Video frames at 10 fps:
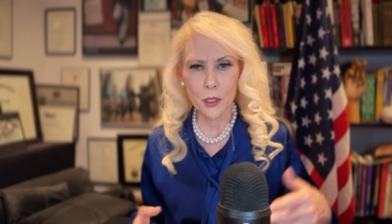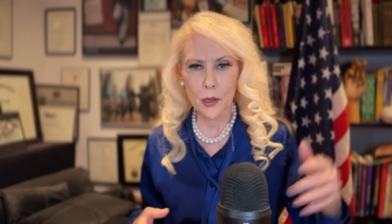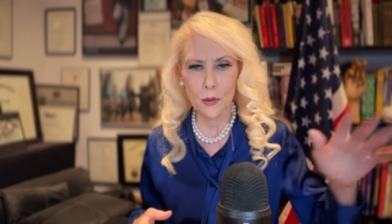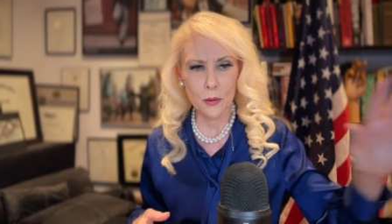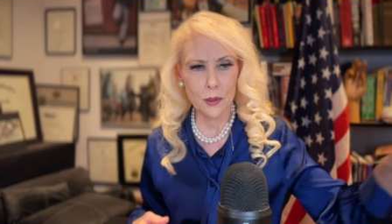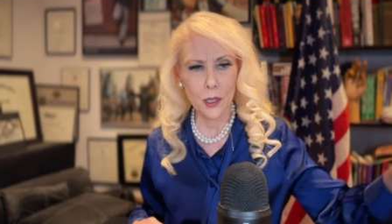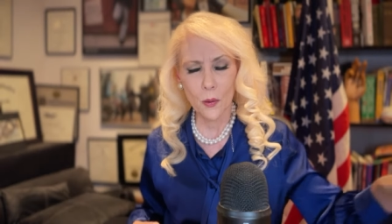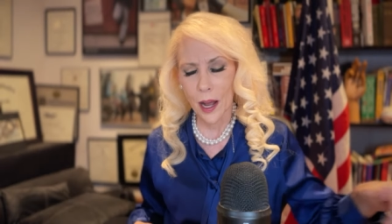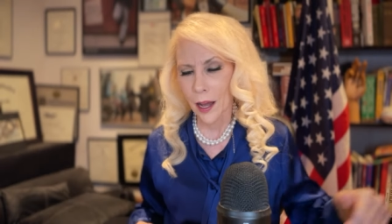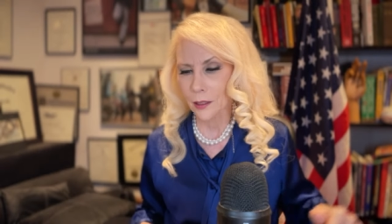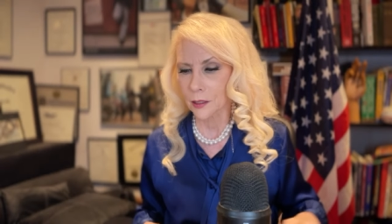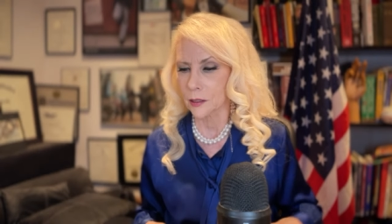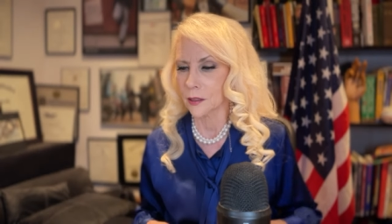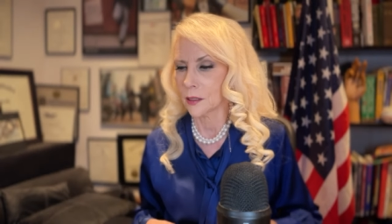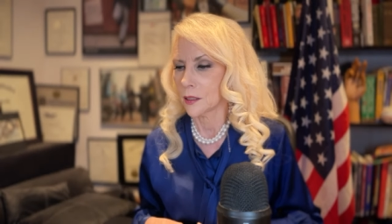Go, go act,
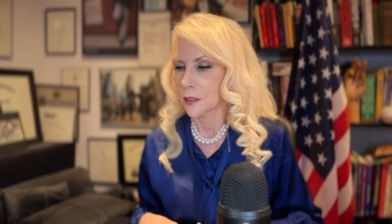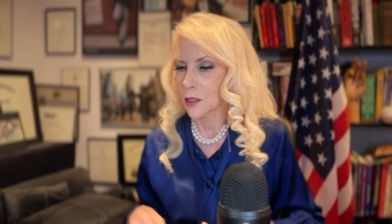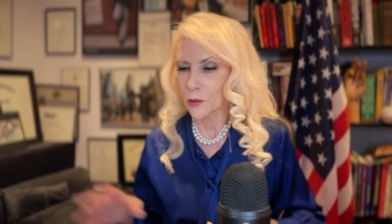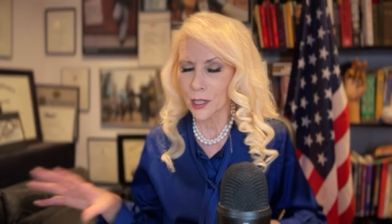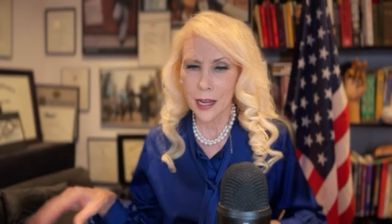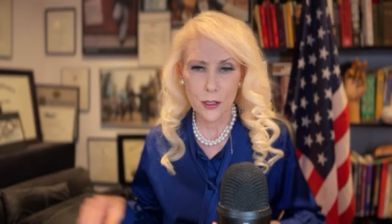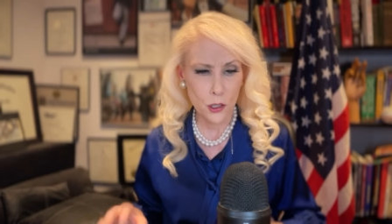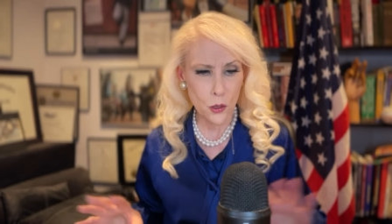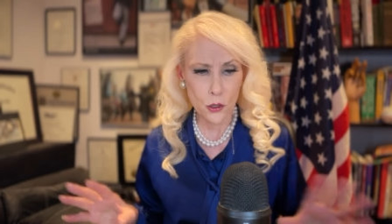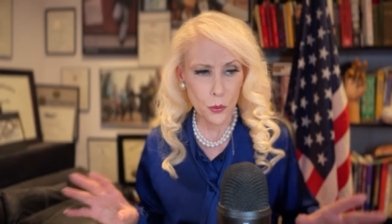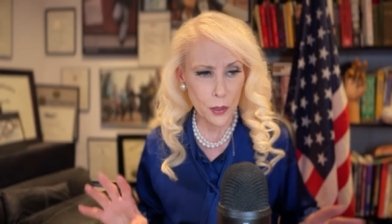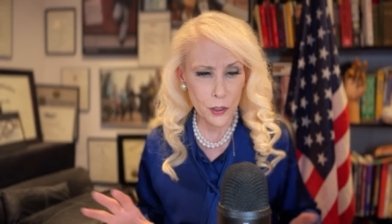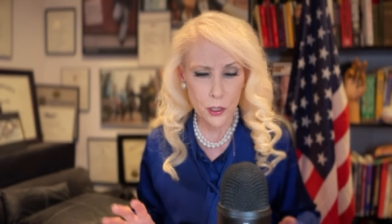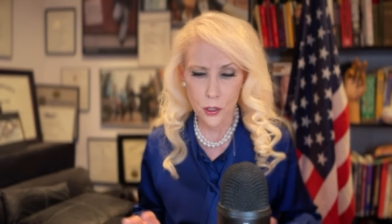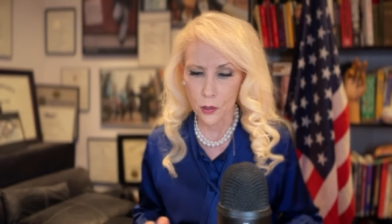go dance, go do whatever
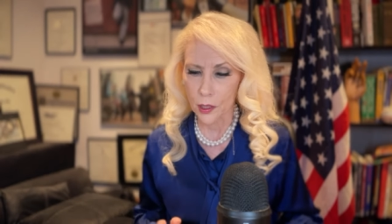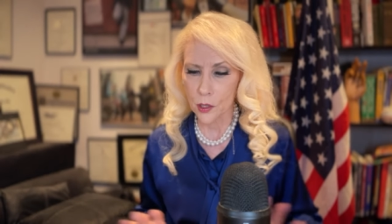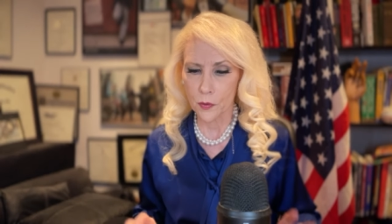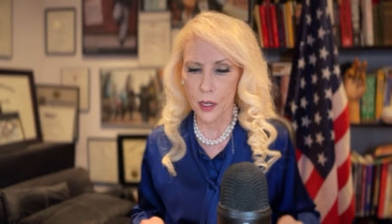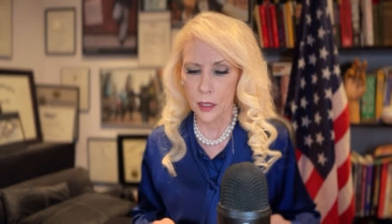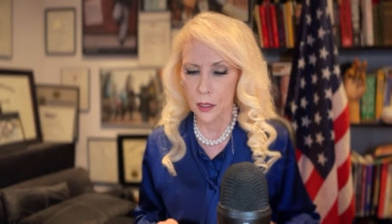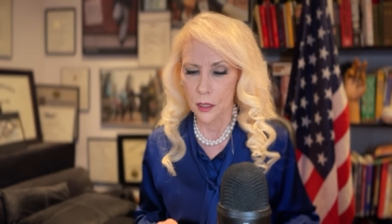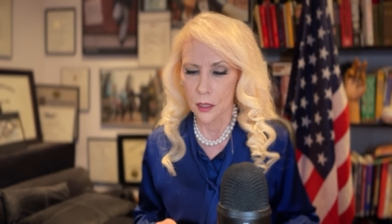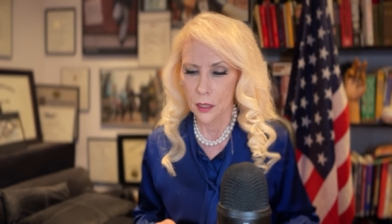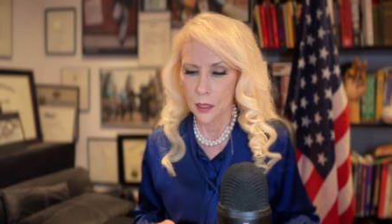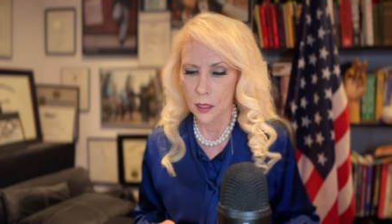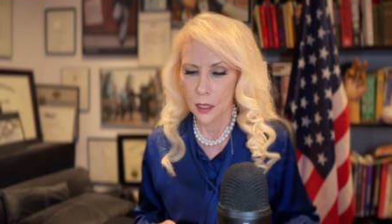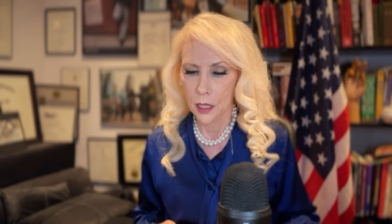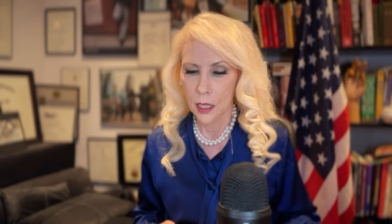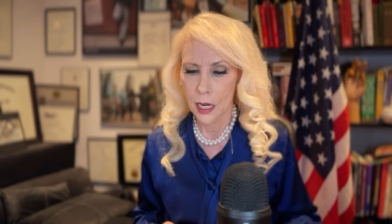you do. That's fine.
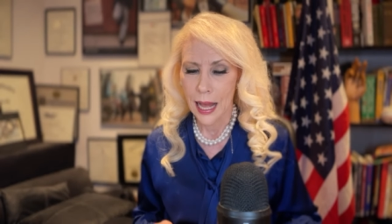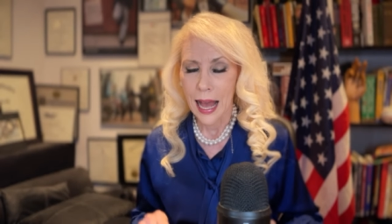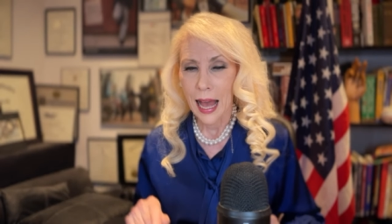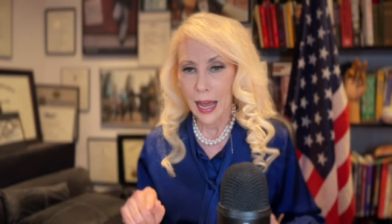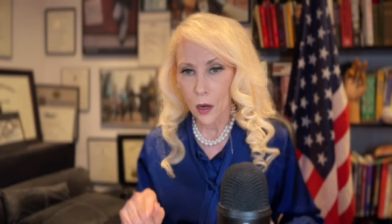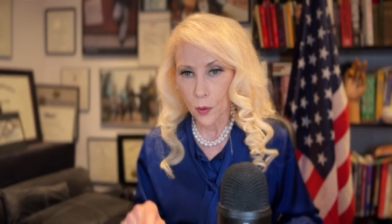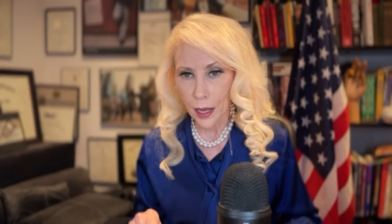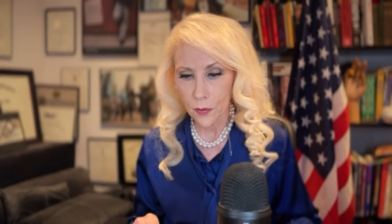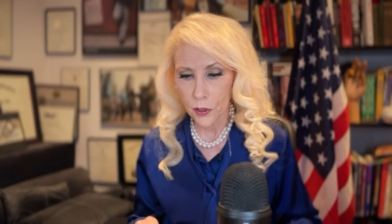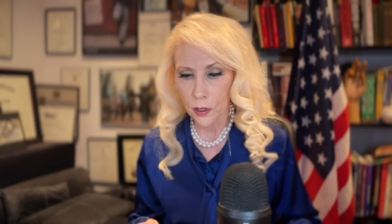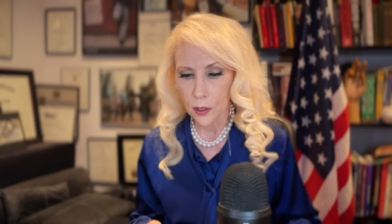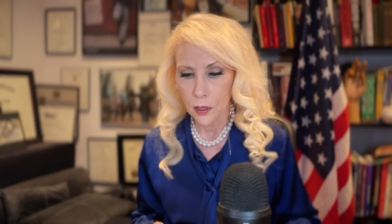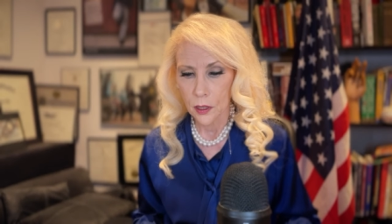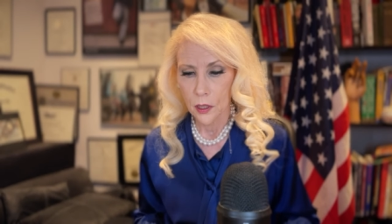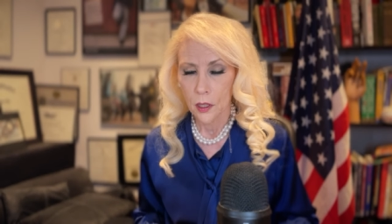However,
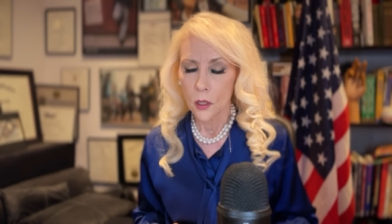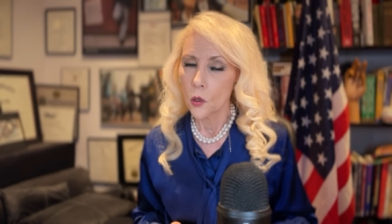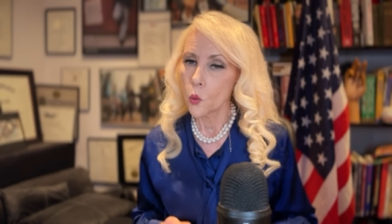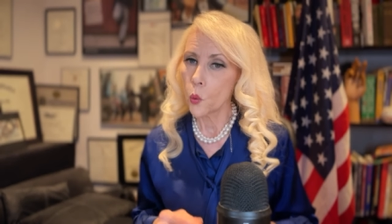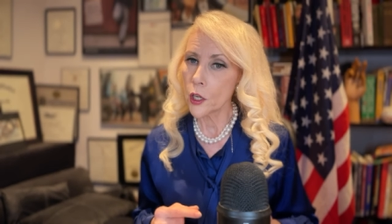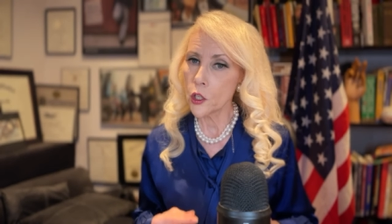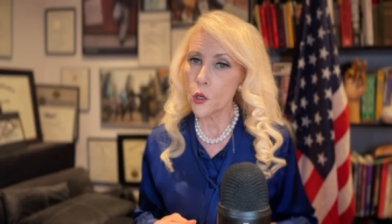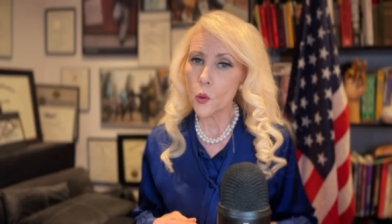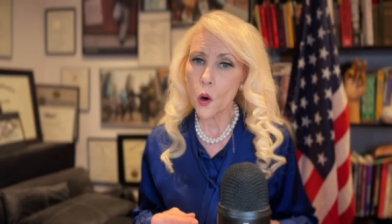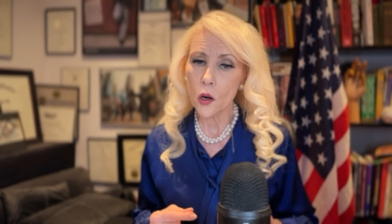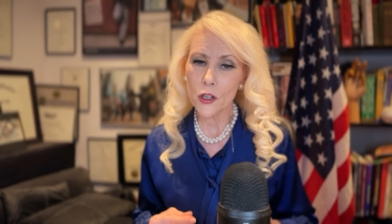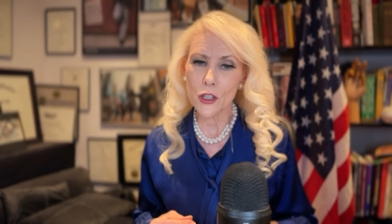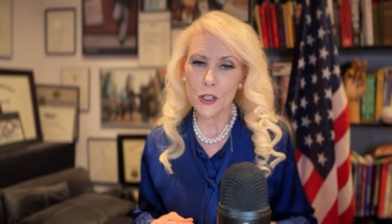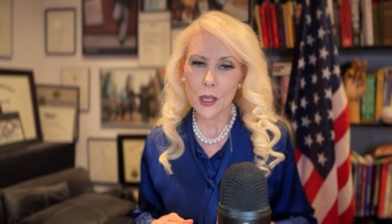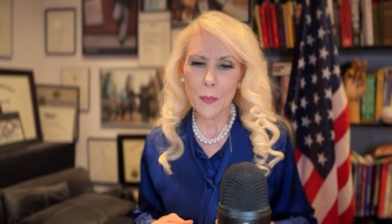when you are
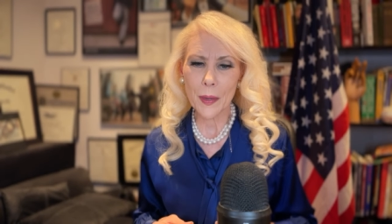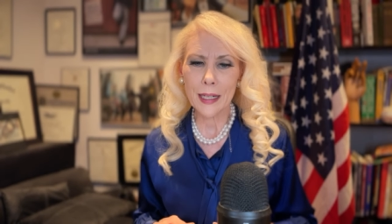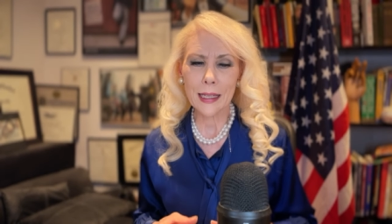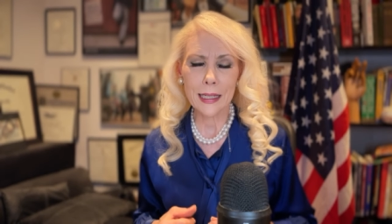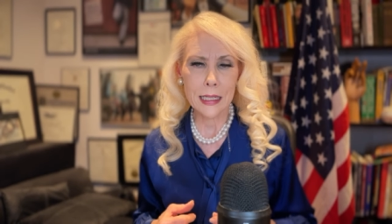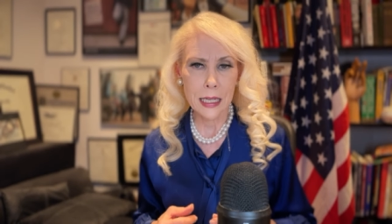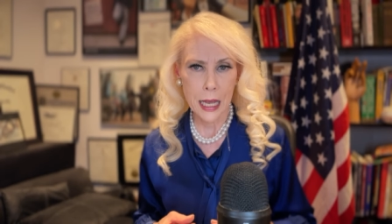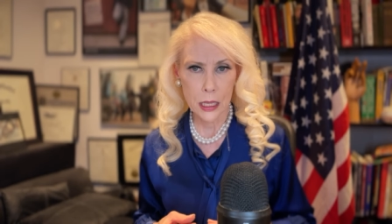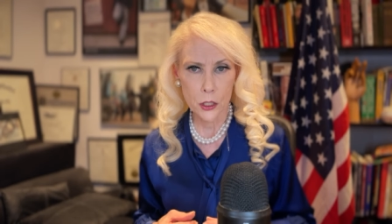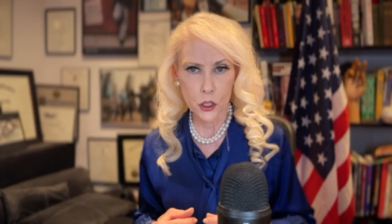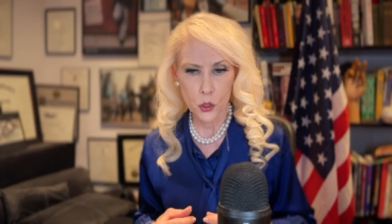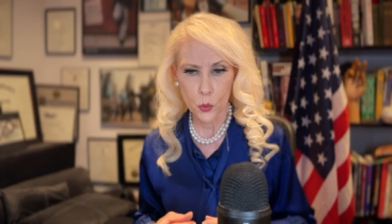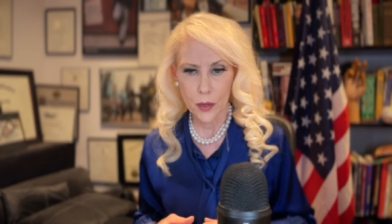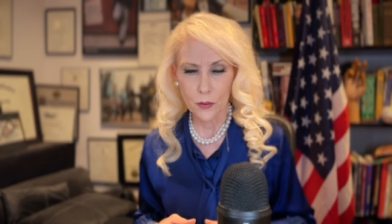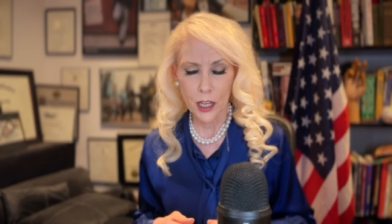somebody like a Taylor
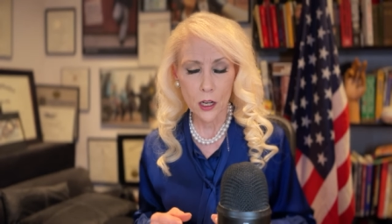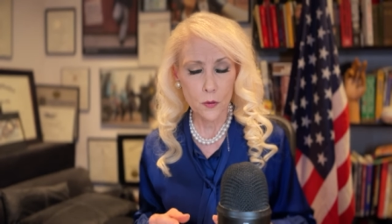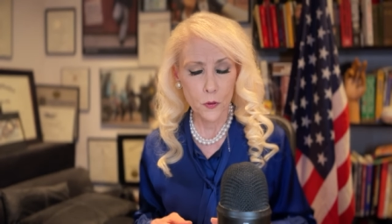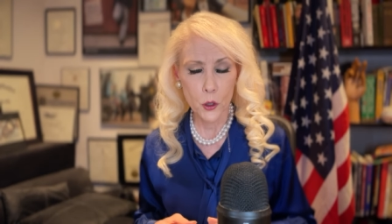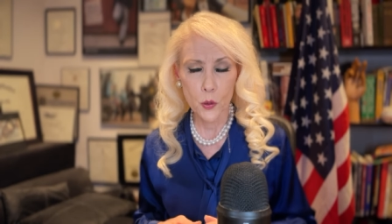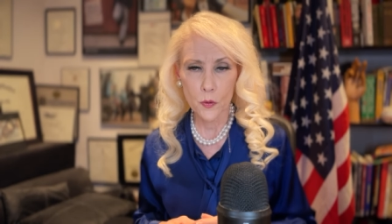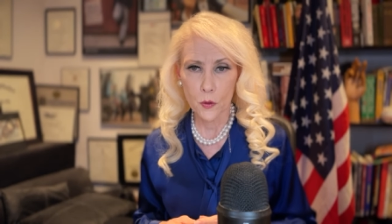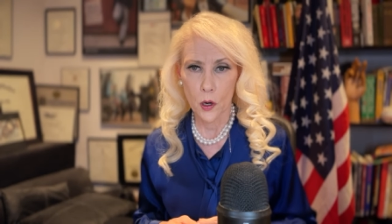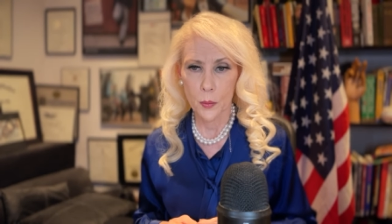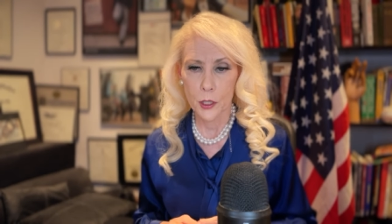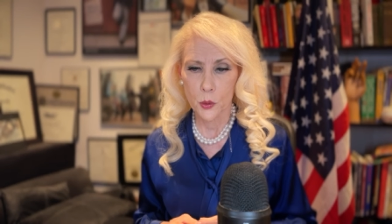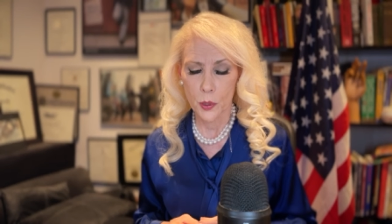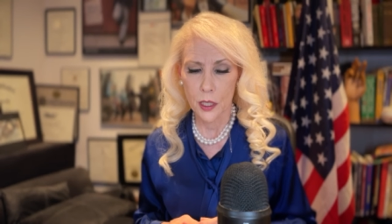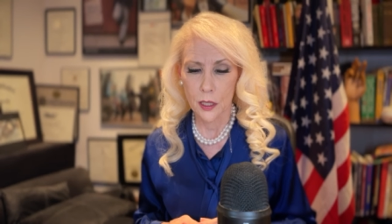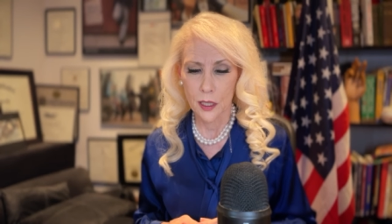Swift, they are few and far
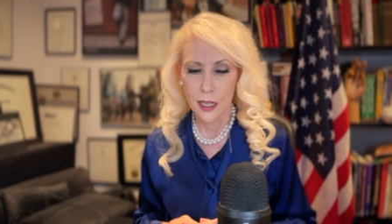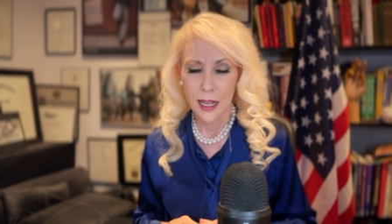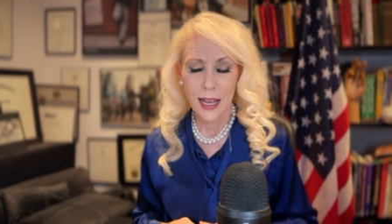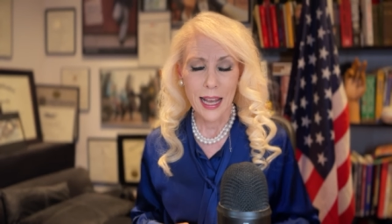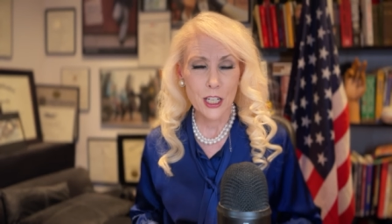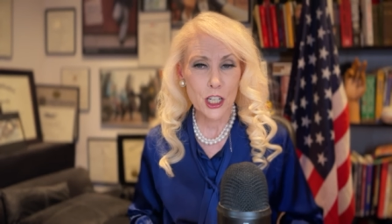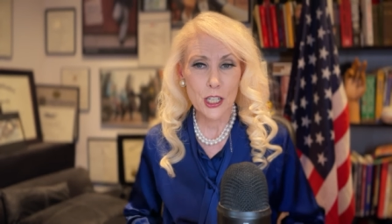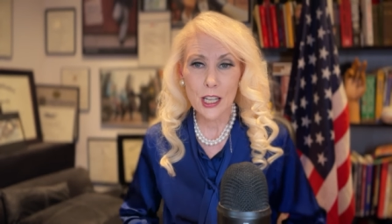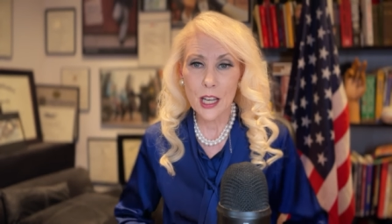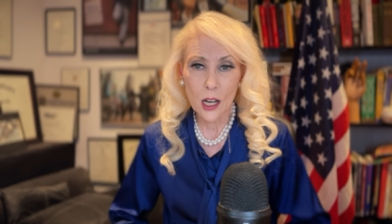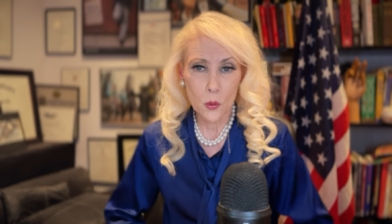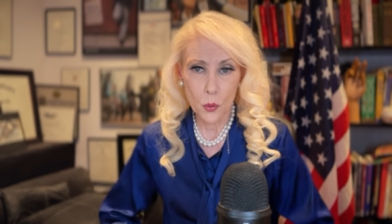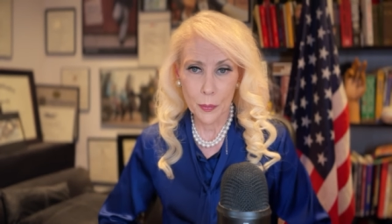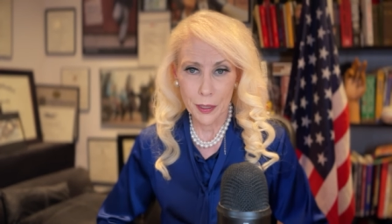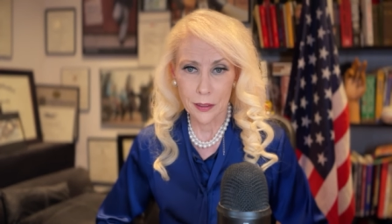between, and she's a young
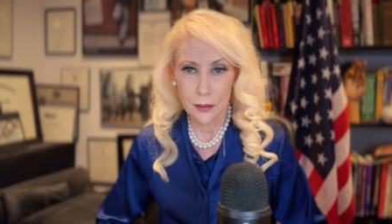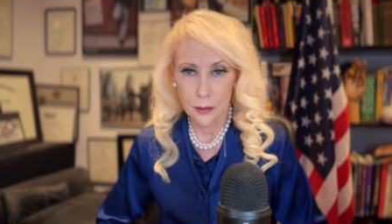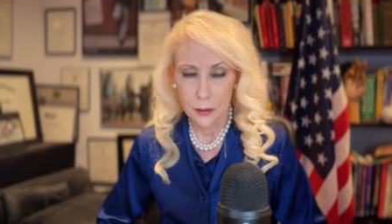woman.